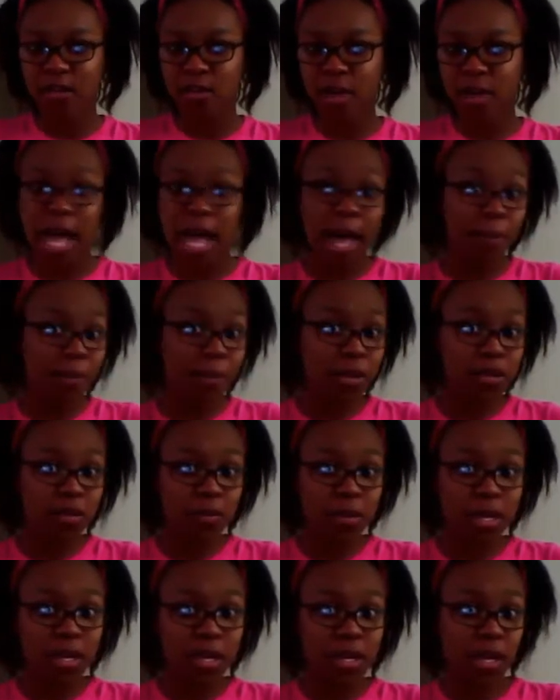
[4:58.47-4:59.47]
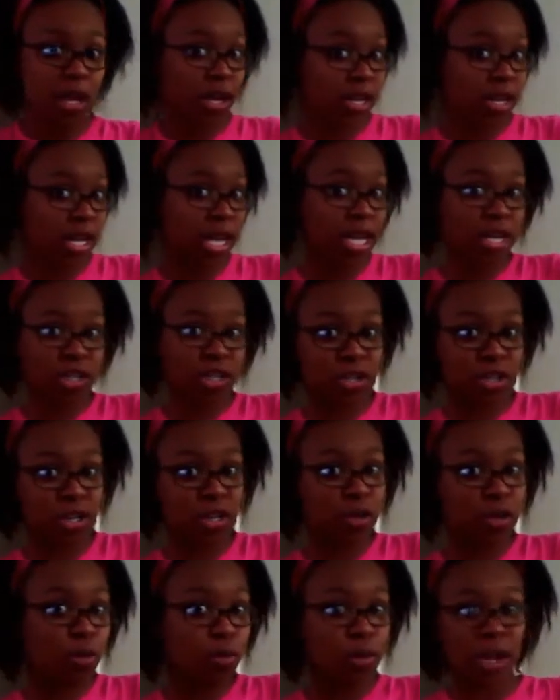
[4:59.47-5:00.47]
who happen to be
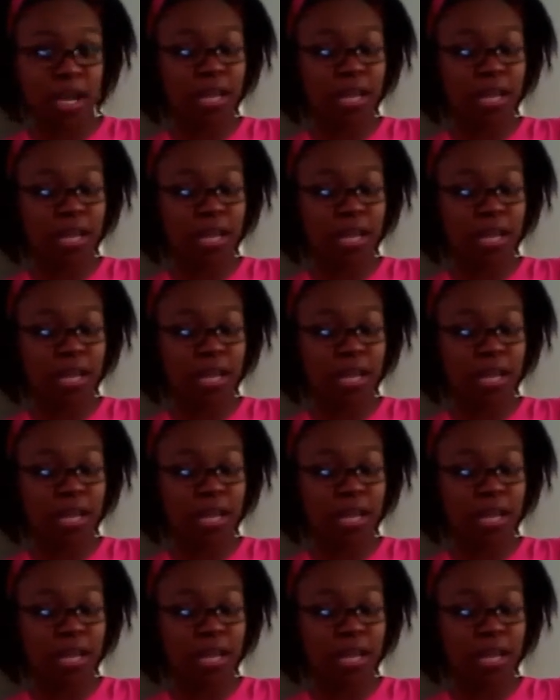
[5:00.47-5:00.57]
Caucasian